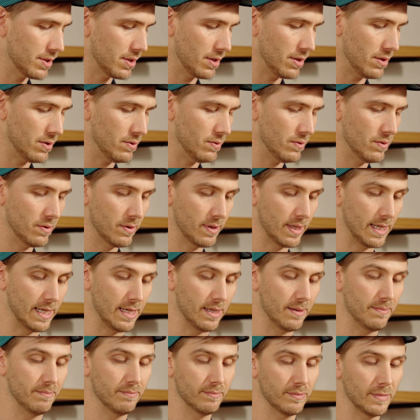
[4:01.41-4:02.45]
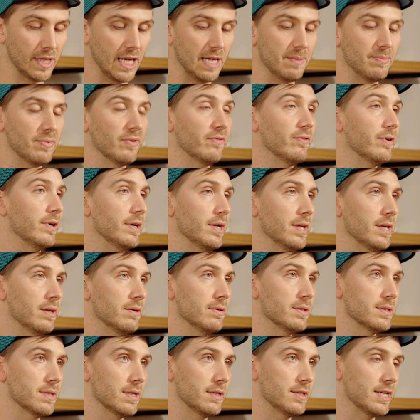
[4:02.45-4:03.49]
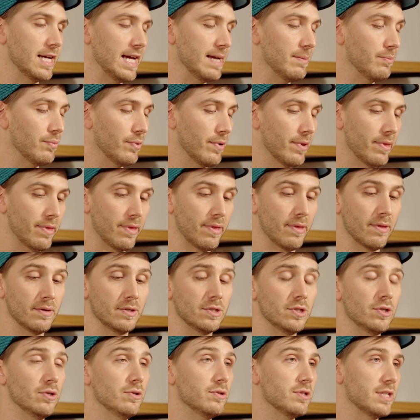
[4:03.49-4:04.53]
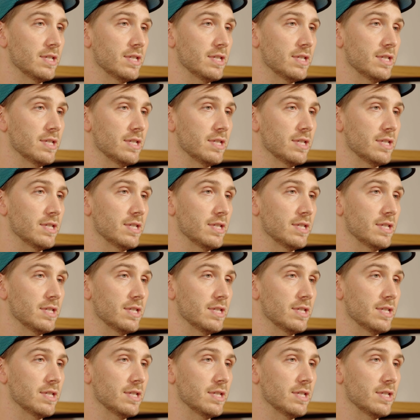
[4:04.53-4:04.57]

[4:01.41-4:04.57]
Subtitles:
go, I prefer to use the type with two